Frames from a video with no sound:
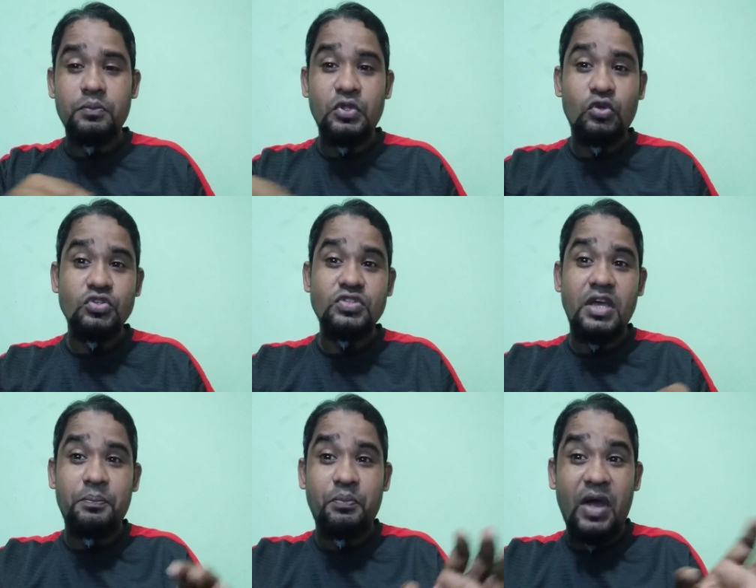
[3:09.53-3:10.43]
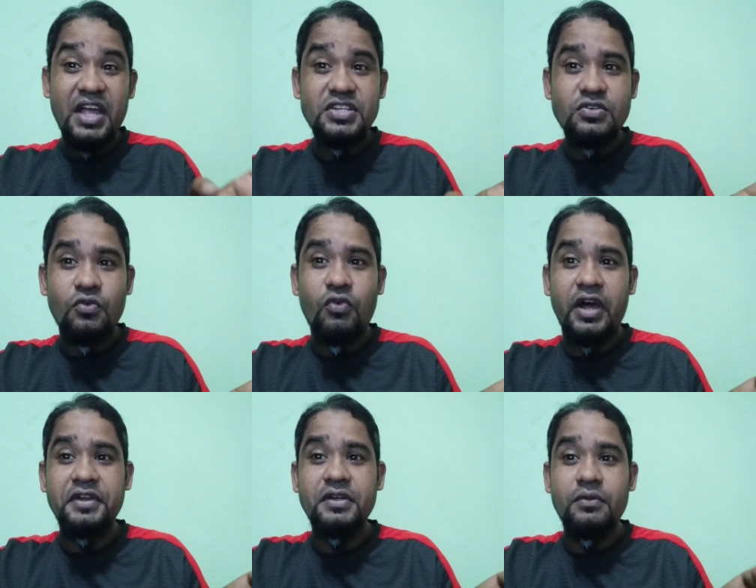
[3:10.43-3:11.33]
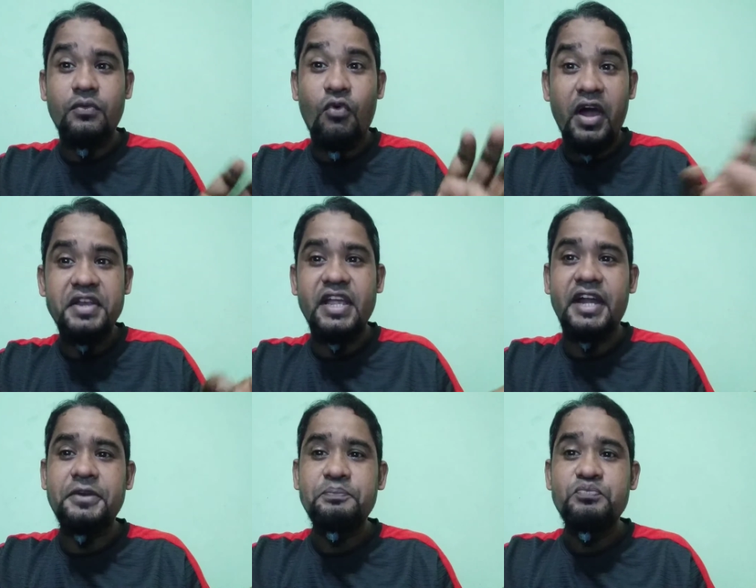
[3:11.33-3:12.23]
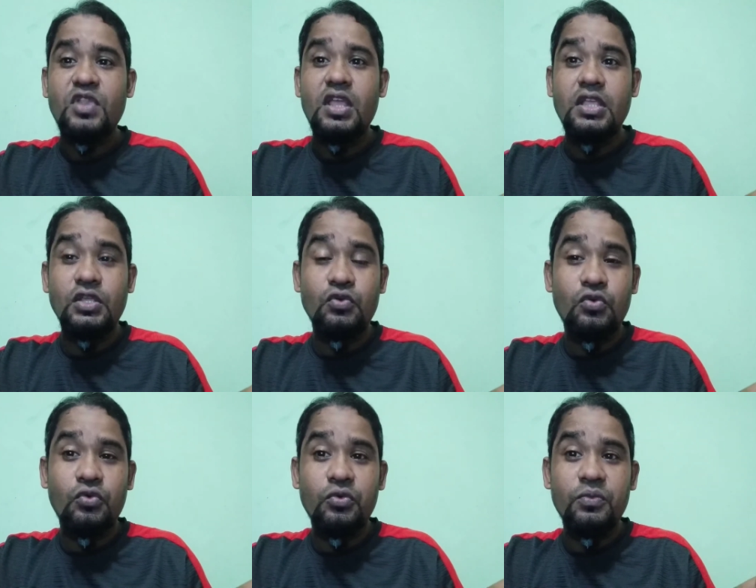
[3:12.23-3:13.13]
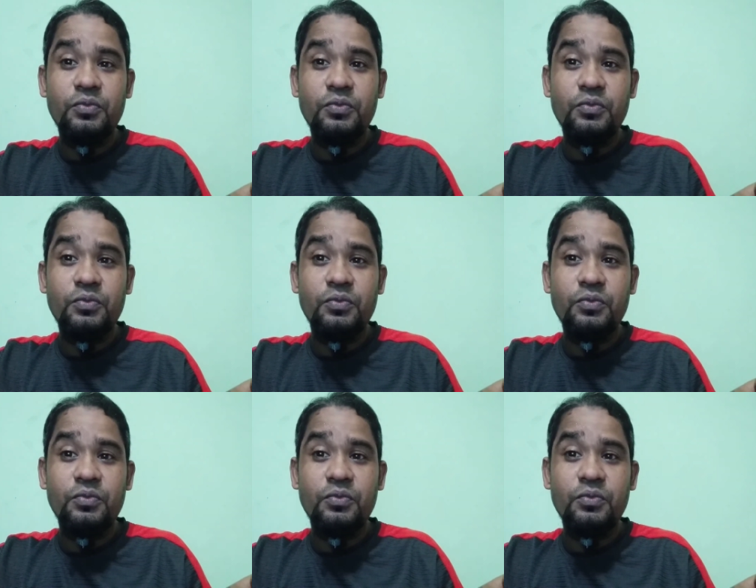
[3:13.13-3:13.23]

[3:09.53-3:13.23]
the past one year you